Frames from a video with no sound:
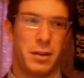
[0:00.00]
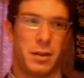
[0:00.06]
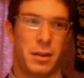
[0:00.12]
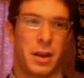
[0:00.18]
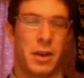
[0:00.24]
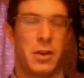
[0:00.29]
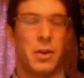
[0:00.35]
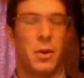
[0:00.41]

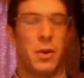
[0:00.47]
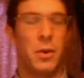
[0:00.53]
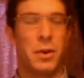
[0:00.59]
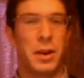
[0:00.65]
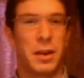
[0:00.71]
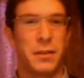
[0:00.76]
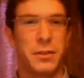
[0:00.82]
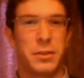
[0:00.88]

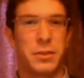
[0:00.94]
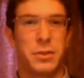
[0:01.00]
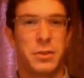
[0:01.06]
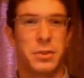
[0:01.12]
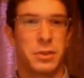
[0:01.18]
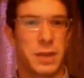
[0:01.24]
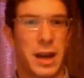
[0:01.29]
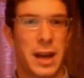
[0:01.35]
ignoring of
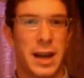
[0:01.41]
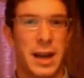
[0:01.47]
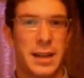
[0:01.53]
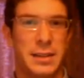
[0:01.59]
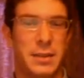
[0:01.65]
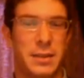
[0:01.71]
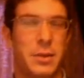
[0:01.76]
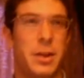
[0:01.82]
social
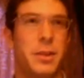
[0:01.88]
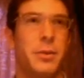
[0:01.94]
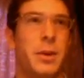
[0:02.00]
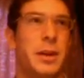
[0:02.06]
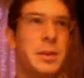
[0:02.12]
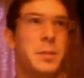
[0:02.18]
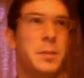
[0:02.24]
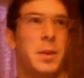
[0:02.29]
ties that would
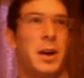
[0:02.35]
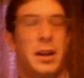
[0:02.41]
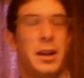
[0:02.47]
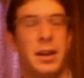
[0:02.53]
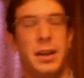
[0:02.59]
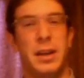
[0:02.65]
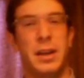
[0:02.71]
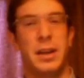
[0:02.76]
otherwise
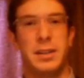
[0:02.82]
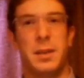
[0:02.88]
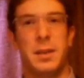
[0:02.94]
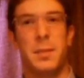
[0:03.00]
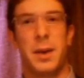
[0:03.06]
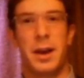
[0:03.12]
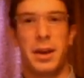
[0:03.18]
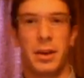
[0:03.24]
bond
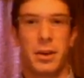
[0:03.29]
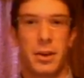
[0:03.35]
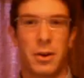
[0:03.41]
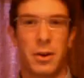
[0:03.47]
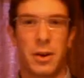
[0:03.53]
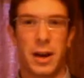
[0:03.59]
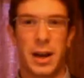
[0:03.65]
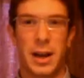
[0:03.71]
senpai to
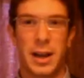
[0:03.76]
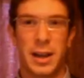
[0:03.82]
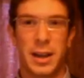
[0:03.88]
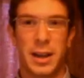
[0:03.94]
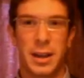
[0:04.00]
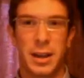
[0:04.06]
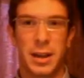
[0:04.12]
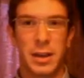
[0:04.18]
kohai.
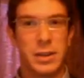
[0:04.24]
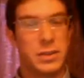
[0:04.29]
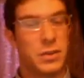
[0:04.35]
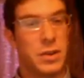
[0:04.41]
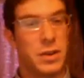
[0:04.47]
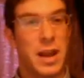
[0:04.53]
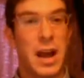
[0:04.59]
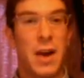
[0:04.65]

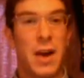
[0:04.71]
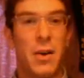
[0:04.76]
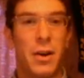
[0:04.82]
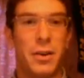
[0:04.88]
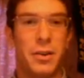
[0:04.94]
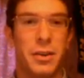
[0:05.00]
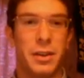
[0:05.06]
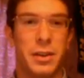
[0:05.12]
So now,
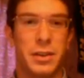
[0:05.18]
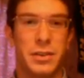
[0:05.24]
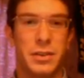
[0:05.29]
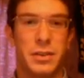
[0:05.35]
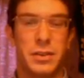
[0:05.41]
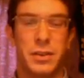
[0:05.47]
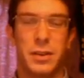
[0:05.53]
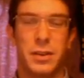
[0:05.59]
under
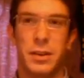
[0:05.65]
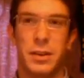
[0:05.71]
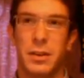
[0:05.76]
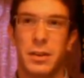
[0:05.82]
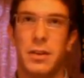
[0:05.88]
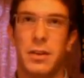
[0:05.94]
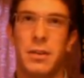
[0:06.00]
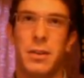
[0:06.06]
this
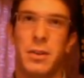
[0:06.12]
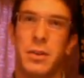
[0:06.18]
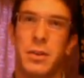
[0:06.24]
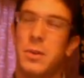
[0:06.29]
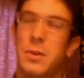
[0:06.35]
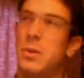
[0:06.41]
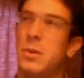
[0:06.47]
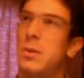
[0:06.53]

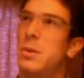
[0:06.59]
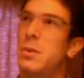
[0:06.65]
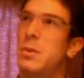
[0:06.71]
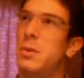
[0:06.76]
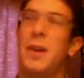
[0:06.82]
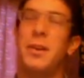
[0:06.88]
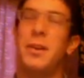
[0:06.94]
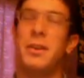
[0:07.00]

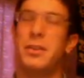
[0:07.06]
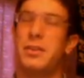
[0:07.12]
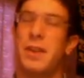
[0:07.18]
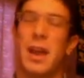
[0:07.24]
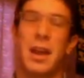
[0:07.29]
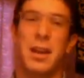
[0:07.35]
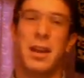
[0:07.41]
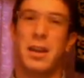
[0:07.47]
new
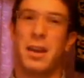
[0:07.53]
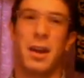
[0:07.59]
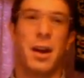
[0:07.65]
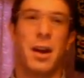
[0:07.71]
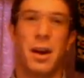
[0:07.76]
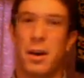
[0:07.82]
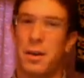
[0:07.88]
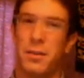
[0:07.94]
understanding
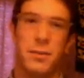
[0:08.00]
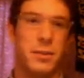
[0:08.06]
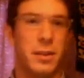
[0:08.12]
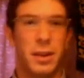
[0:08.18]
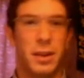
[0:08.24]
of